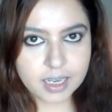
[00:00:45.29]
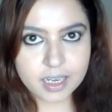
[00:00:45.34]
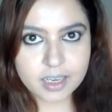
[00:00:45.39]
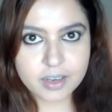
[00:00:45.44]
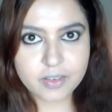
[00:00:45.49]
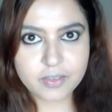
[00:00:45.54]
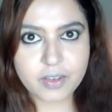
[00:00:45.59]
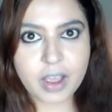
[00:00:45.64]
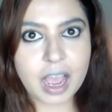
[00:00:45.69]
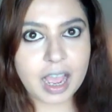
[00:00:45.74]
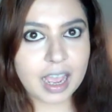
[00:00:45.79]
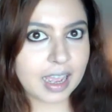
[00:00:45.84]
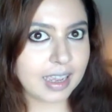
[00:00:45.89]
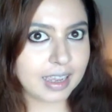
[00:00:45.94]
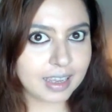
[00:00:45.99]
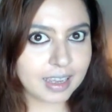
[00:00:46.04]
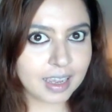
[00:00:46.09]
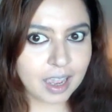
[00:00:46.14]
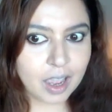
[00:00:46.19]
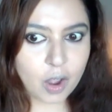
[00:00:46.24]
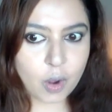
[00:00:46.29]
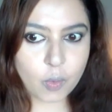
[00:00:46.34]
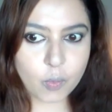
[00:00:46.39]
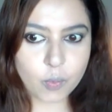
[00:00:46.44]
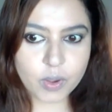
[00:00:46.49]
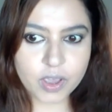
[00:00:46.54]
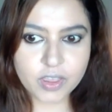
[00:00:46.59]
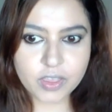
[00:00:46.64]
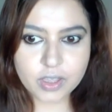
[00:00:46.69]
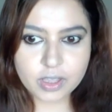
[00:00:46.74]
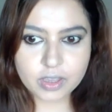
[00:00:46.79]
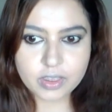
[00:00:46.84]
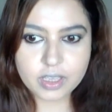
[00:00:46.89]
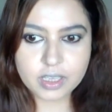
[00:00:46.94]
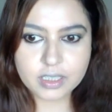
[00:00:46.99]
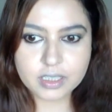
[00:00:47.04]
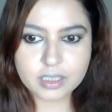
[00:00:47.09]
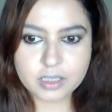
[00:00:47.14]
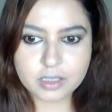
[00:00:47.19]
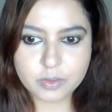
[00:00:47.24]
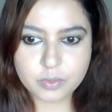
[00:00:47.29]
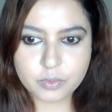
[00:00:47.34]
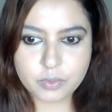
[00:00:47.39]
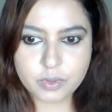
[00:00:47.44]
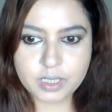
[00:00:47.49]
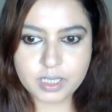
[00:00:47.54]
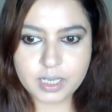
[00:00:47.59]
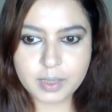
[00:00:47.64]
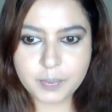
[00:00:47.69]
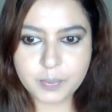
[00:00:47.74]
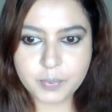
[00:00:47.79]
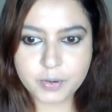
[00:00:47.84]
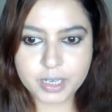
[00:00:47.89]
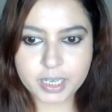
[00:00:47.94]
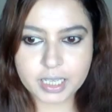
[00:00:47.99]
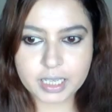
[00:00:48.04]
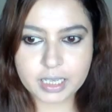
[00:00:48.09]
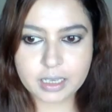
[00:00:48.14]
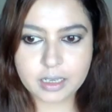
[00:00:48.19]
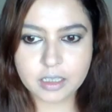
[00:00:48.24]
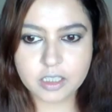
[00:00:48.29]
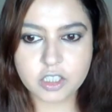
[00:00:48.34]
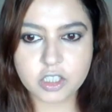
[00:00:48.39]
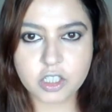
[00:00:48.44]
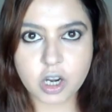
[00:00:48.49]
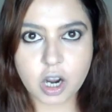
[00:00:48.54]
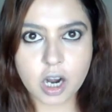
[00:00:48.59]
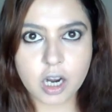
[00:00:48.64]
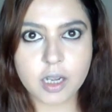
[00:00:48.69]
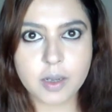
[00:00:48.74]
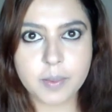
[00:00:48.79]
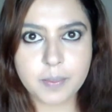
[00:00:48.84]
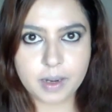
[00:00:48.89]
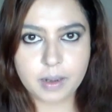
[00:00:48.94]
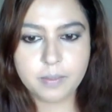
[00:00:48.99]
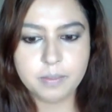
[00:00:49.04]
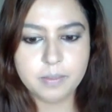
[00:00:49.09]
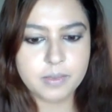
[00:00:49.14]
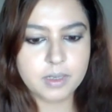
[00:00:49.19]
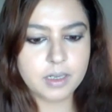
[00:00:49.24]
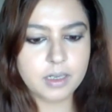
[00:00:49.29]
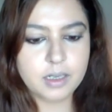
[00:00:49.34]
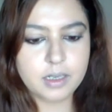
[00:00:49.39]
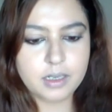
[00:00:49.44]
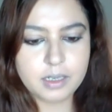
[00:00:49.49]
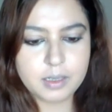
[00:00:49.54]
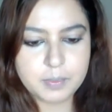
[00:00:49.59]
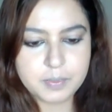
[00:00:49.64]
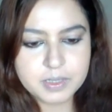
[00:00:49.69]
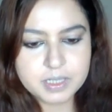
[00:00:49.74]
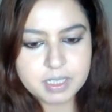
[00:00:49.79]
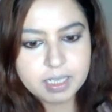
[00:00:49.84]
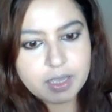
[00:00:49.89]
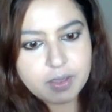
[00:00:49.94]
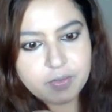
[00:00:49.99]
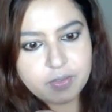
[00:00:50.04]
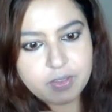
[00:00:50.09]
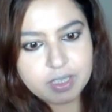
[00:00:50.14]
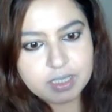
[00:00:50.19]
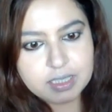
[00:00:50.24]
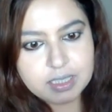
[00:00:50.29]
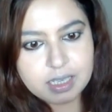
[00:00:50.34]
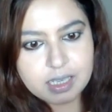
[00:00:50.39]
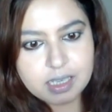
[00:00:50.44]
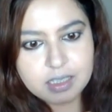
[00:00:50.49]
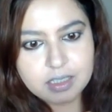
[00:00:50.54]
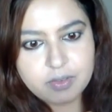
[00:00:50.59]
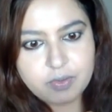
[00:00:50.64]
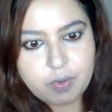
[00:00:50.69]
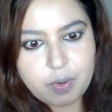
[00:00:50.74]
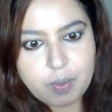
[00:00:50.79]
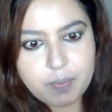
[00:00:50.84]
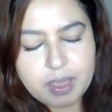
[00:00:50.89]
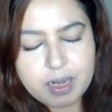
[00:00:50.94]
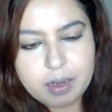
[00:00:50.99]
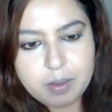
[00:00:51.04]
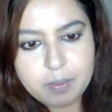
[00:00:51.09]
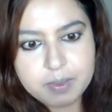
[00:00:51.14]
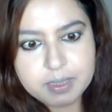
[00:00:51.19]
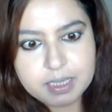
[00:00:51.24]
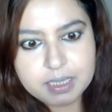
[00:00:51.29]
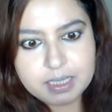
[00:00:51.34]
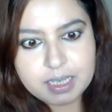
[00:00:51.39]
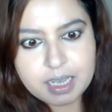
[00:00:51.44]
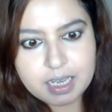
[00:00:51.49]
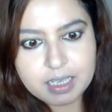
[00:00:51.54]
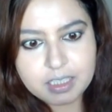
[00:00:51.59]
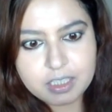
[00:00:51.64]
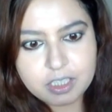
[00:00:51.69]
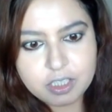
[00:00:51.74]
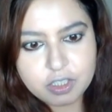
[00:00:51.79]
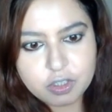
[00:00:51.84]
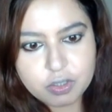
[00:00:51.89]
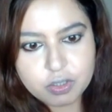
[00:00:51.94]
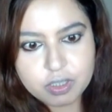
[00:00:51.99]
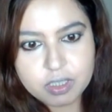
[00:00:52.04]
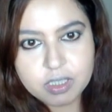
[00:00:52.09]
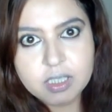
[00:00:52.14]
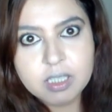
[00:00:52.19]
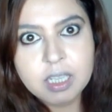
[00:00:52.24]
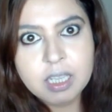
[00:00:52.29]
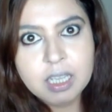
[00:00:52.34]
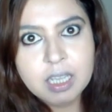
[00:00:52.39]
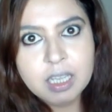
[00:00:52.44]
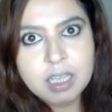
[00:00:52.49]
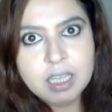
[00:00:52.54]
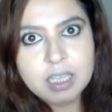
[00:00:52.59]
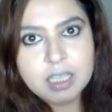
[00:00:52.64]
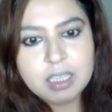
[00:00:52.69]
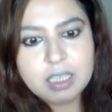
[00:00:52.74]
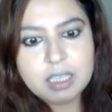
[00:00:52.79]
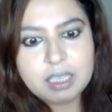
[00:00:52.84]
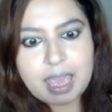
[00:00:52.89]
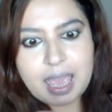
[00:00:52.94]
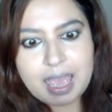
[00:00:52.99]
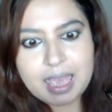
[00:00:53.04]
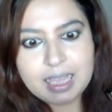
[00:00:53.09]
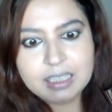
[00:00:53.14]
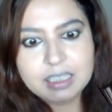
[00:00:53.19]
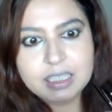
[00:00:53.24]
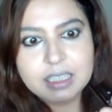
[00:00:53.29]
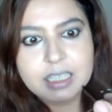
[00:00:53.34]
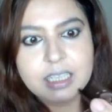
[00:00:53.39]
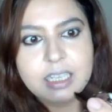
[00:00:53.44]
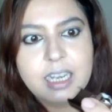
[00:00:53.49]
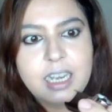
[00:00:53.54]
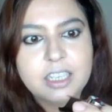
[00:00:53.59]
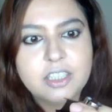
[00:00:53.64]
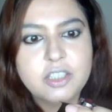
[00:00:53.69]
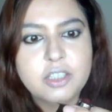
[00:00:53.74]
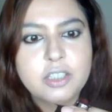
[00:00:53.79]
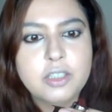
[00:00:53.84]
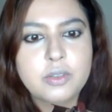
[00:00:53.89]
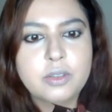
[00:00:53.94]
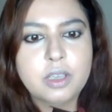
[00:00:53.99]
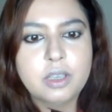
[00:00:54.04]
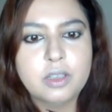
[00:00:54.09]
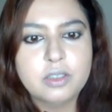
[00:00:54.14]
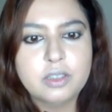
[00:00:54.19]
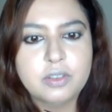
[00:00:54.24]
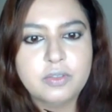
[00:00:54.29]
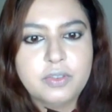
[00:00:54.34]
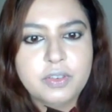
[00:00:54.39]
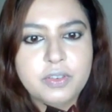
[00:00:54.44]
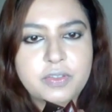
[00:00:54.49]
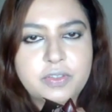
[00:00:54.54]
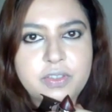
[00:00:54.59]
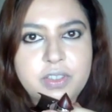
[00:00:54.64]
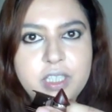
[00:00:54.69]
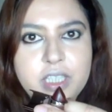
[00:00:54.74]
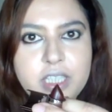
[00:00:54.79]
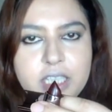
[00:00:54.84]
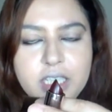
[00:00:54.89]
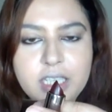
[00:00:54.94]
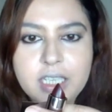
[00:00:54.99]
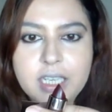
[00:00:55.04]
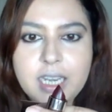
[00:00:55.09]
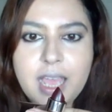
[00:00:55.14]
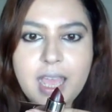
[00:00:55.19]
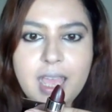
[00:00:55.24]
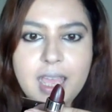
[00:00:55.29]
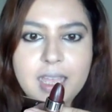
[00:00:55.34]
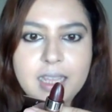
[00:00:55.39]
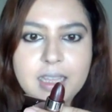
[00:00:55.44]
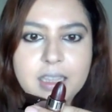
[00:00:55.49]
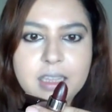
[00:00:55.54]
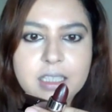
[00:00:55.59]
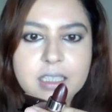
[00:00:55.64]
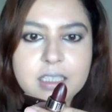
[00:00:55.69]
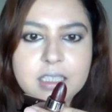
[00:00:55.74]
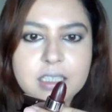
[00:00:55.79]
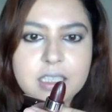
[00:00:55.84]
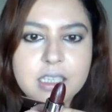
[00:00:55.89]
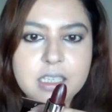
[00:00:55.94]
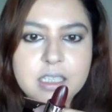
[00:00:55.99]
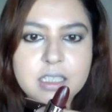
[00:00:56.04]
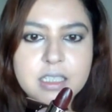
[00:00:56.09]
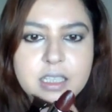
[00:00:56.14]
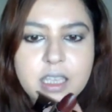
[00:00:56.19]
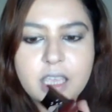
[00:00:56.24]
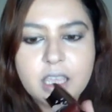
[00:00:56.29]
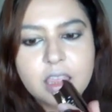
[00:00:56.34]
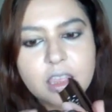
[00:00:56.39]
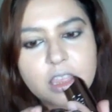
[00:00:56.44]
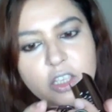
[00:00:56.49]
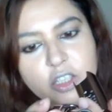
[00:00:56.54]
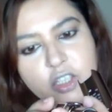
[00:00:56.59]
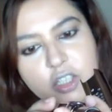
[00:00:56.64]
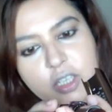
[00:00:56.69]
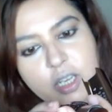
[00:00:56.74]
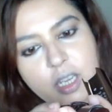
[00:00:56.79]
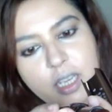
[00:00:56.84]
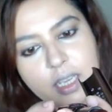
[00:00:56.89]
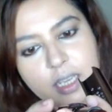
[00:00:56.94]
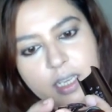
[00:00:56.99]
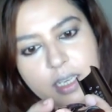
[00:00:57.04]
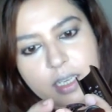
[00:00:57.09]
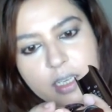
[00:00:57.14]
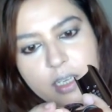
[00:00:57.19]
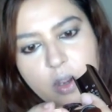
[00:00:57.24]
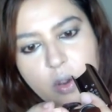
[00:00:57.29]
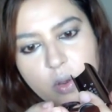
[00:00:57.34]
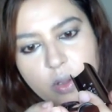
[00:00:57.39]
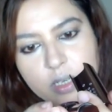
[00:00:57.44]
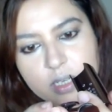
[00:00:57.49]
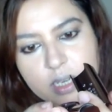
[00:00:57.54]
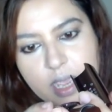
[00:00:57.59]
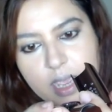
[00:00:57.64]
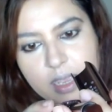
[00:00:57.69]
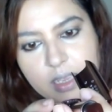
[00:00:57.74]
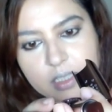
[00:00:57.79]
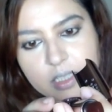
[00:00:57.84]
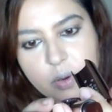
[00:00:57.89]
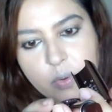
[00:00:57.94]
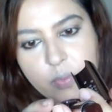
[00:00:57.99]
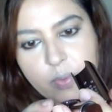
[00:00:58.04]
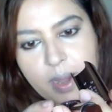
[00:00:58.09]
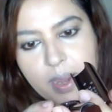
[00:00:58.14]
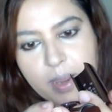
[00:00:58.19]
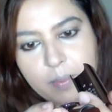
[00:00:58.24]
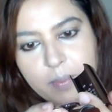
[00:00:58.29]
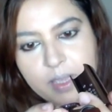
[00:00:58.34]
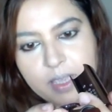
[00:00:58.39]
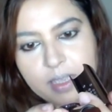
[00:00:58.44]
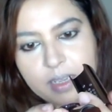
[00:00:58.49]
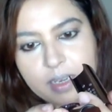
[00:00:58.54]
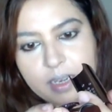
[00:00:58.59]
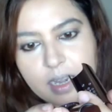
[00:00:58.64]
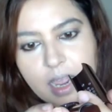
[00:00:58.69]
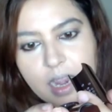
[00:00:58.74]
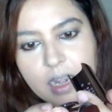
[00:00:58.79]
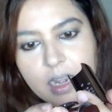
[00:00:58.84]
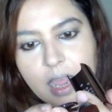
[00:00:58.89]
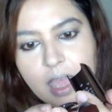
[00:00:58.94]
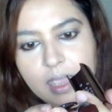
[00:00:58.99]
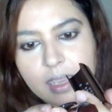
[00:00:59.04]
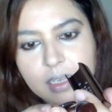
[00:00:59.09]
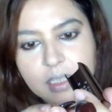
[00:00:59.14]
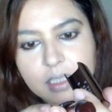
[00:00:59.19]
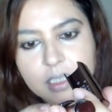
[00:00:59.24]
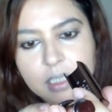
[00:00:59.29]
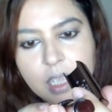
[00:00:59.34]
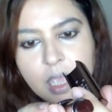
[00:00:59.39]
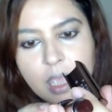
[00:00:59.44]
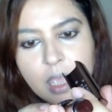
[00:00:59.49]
kind of eye with this really pretty dark plum lipstick. This is from the limited edition Cannes collection 2015, and this is in the shade called as Arabian Night